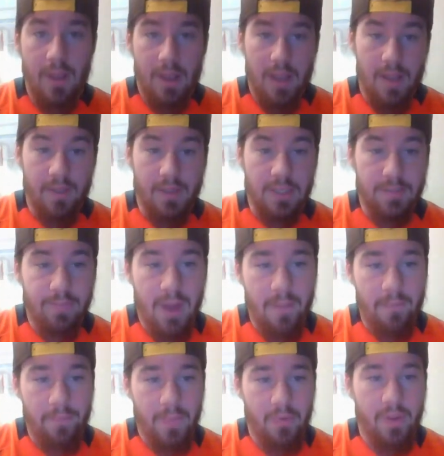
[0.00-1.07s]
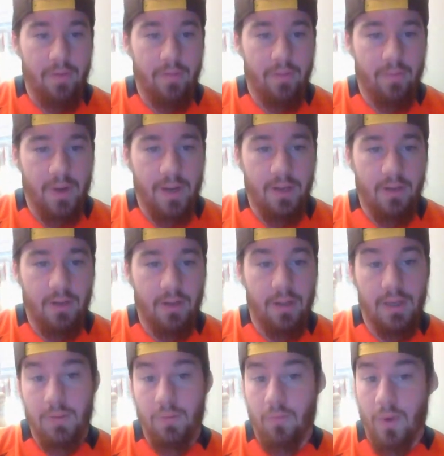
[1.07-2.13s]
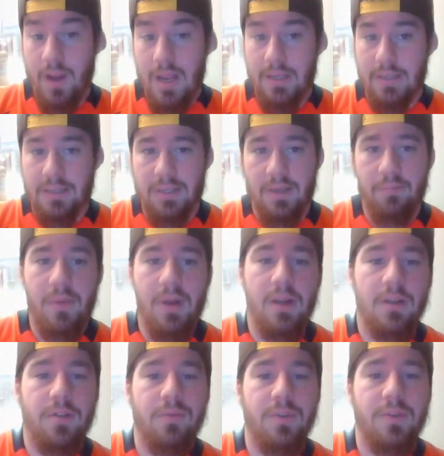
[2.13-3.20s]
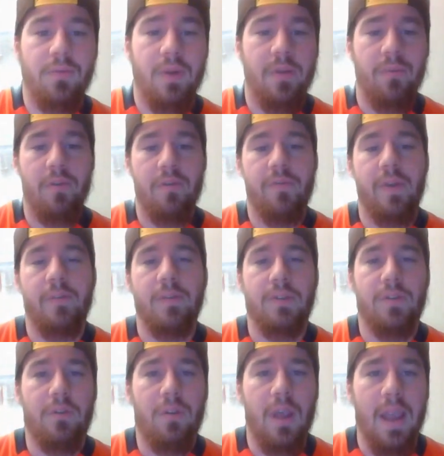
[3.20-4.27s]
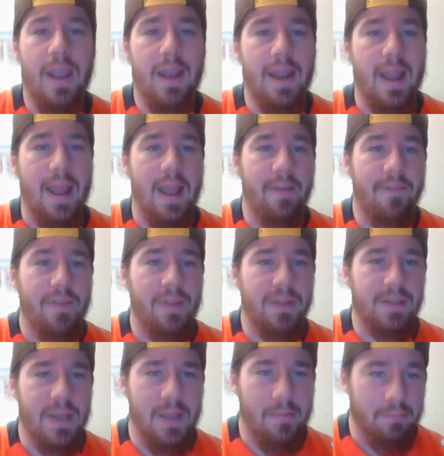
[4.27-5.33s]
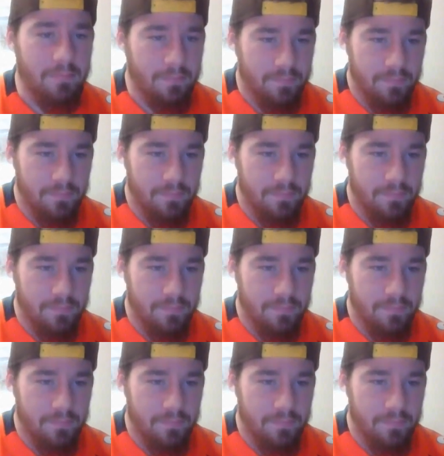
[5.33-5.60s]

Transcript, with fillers: In this spot, we have the uh, the Rays minus 120 road favorites, total eight and a half in this game.